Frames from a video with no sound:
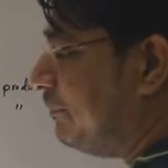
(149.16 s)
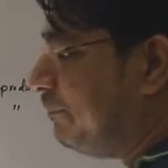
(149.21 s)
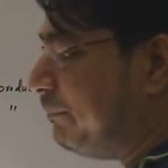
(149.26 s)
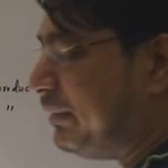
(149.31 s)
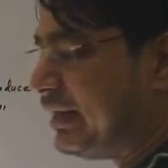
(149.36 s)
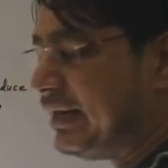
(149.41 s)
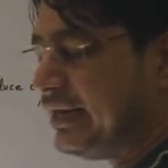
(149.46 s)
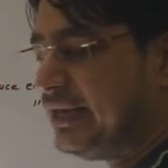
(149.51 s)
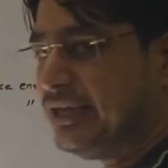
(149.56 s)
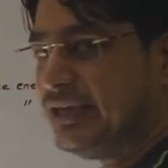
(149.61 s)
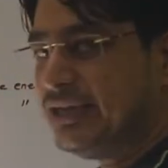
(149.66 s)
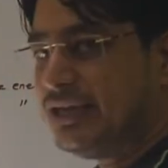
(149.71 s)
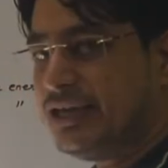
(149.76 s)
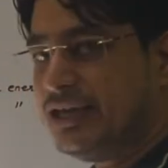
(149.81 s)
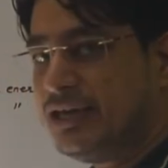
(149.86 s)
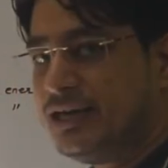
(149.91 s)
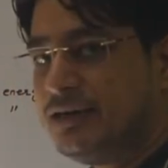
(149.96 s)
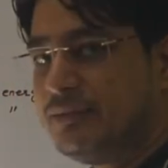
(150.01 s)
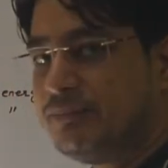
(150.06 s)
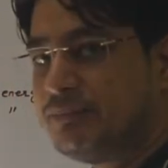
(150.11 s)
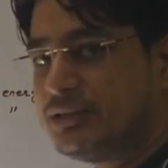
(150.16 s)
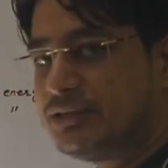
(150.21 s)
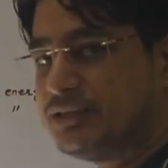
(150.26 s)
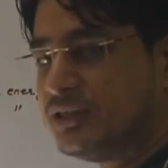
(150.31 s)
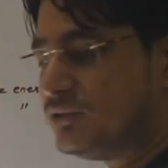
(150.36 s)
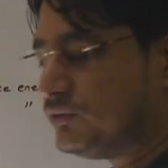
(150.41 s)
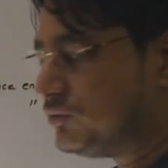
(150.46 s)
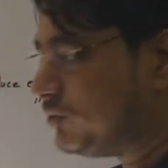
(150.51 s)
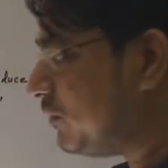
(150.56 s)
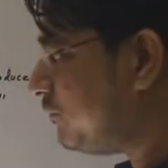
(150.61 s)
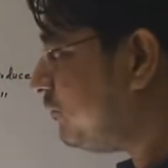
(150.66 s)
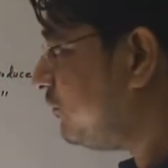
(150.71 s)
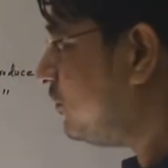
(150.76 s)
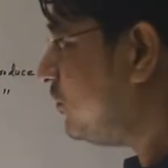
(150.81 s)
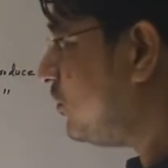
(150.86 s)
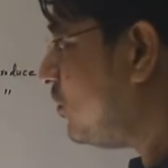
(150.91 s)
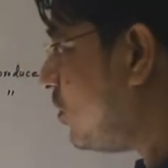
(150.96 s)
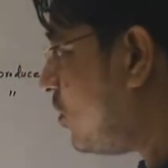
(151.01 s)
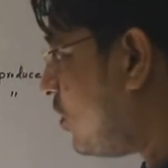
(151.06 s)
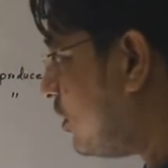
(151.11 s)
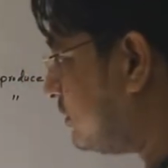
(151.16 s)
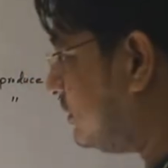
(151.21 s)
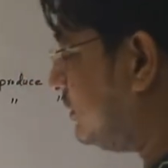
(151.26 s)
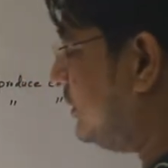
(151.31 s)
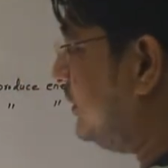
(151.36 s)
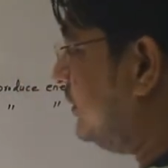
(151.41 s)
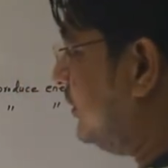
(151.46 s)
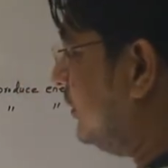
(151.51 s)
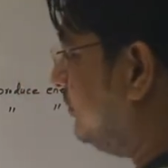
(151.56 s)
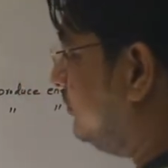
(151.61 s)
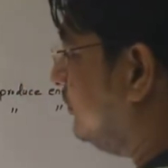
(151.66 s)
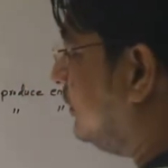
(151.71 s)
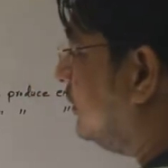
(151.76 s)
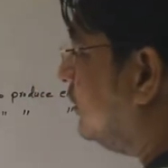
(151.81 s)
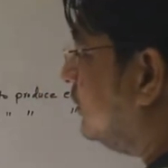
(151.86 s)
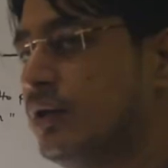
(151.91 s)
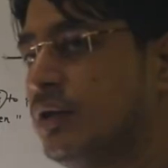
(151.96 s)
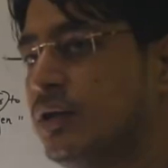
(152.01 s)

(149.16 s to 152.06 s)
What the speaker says: burning in presence of oxygen.